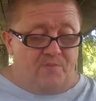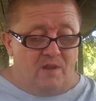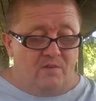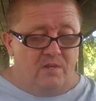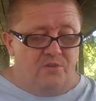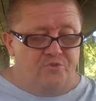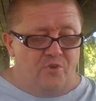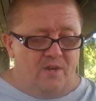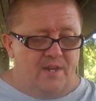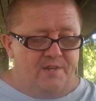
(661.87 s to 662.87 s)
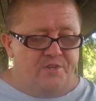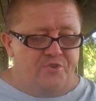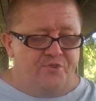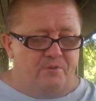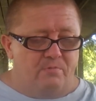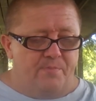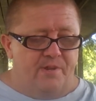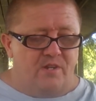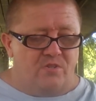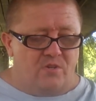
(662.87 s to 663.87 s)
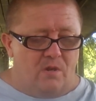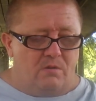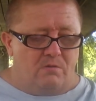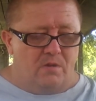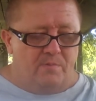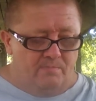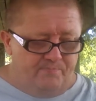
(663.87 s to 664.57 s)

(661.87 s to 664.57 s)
How can you join a digital repeaters talk group?